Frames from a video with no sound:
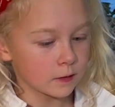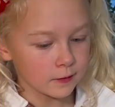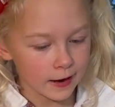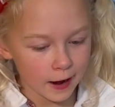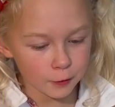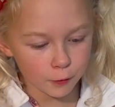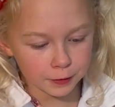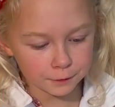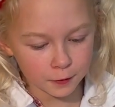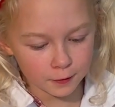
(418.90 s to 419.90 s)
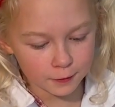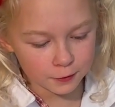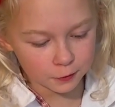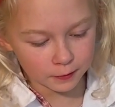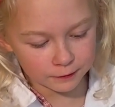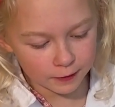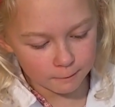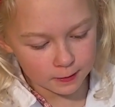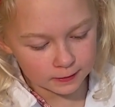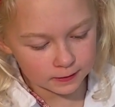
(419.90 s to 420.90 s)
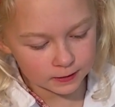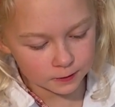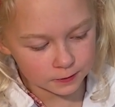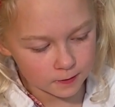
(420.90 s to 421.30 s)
Now going for another 25 milliliters.